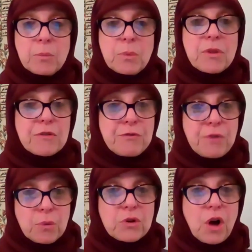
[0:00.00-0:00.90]
with a
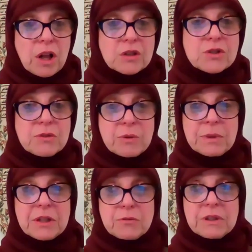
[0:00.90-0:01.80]
phone call so that
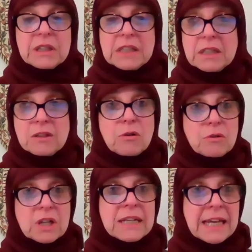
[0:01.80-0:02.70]
we could really, you
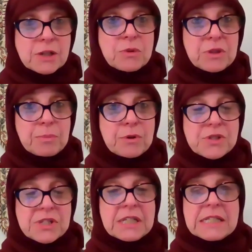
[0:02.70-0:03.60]
know, connect with the
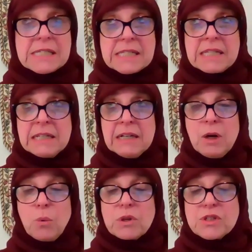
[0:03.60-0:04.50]
person and see
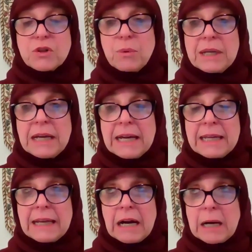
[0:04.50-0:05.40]
what's going
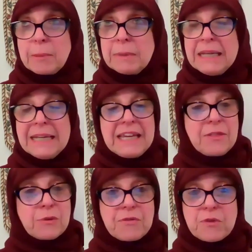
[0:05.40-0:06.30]
on.
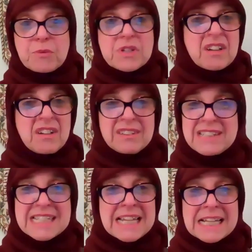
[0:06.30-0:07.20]
Either if the result
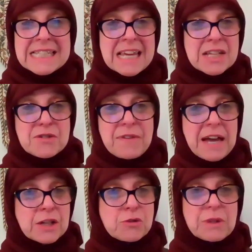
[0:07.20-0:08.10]
it's not
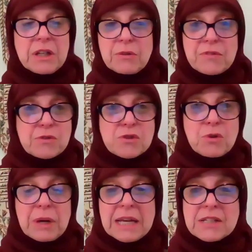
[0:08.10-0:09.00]
satisfactory, or if there's
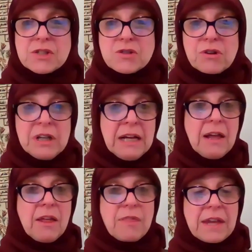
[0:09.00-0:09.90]
no answer,
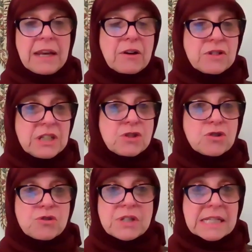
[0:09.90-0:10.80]
then our
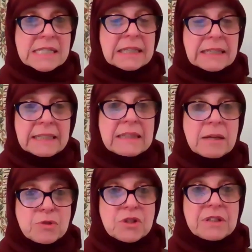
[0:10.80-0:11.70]
teachers escalate
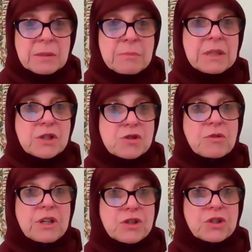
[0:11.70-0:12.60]
them to the
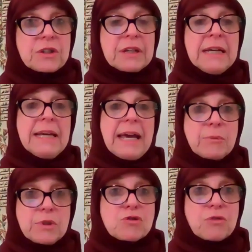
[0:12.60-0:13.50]
administration,
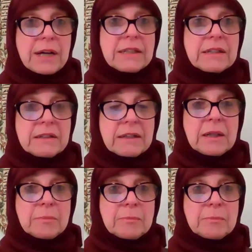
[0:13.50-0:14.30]
and we try to